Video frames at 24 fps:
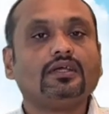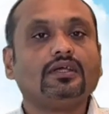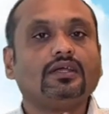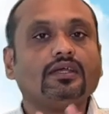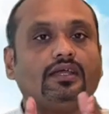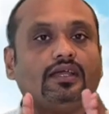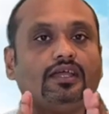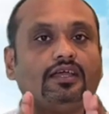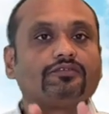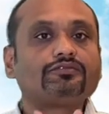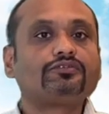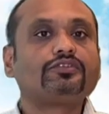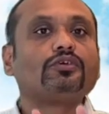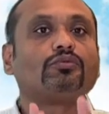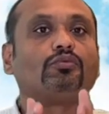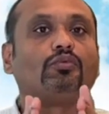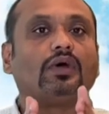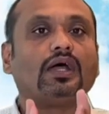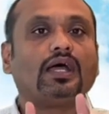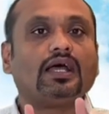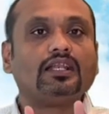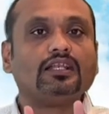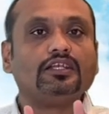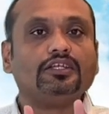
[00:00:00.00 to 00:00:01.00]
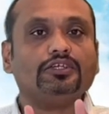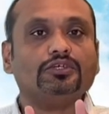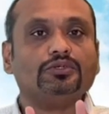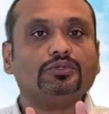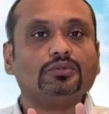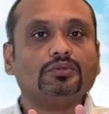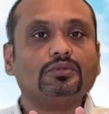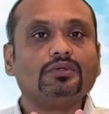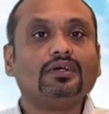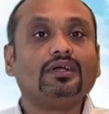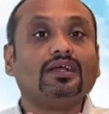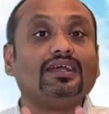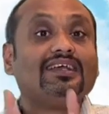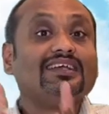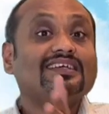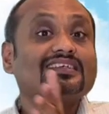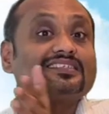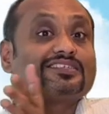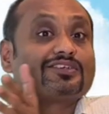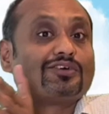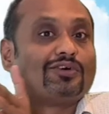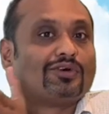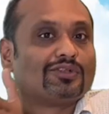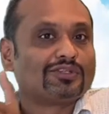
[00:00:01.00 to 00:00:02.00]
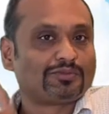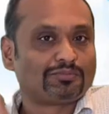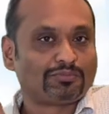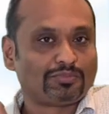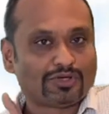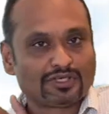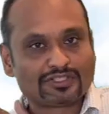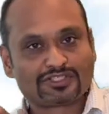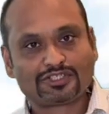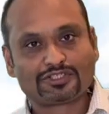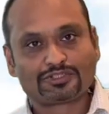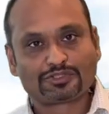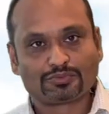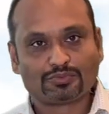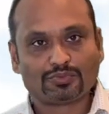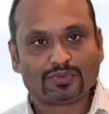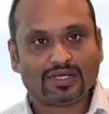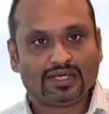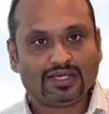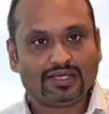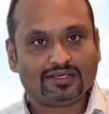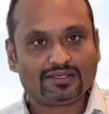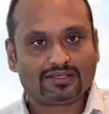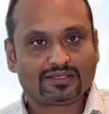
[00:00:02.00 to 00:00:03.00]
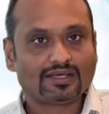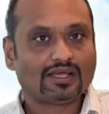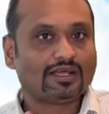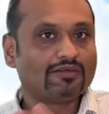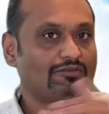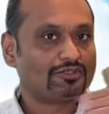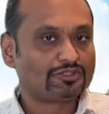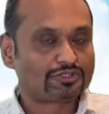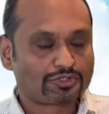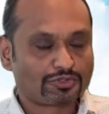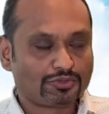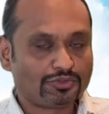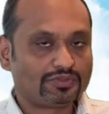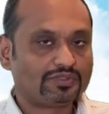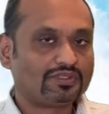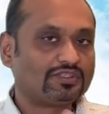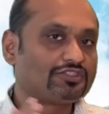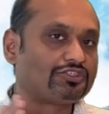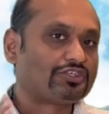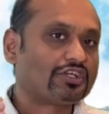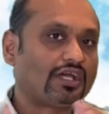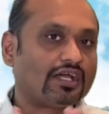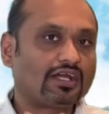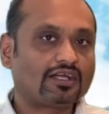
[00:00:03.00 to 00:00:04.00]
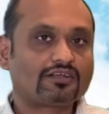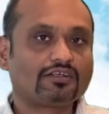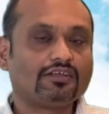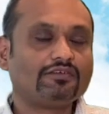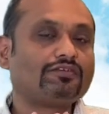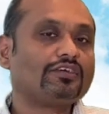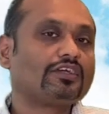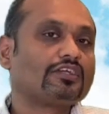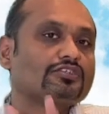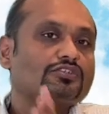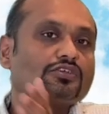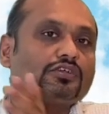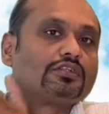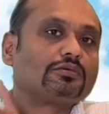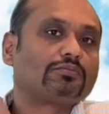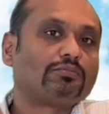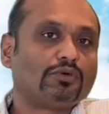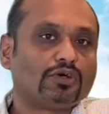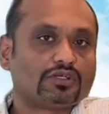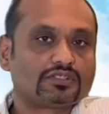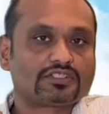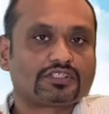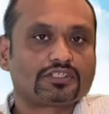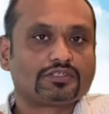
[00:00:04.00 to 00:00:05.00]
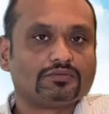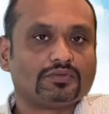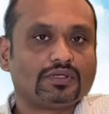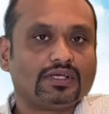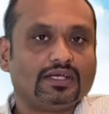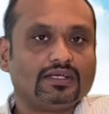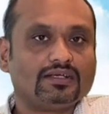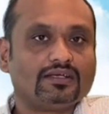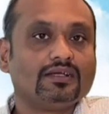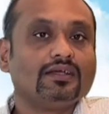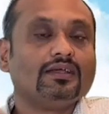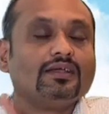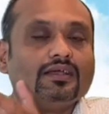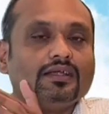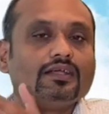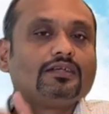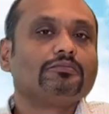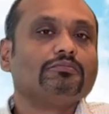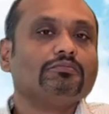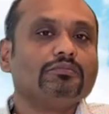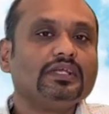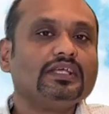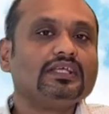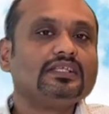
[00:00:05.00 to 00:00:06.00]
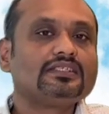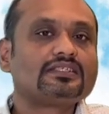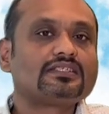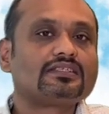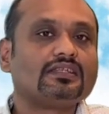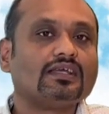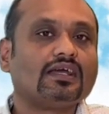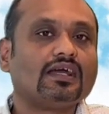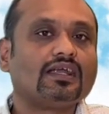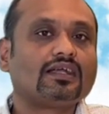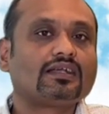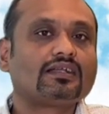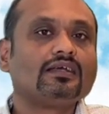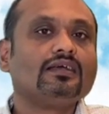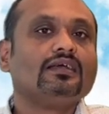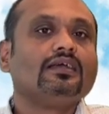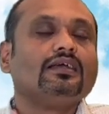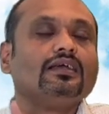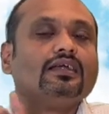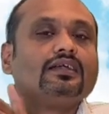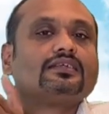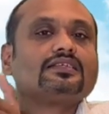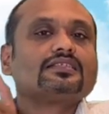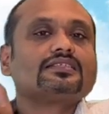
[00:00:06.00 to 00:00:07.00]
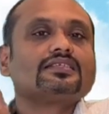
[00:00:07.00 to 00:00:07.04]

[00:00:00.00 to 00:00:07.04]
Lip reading: If the value is on the positive end, I will show you the chart. If it is on the positive end, it means that it is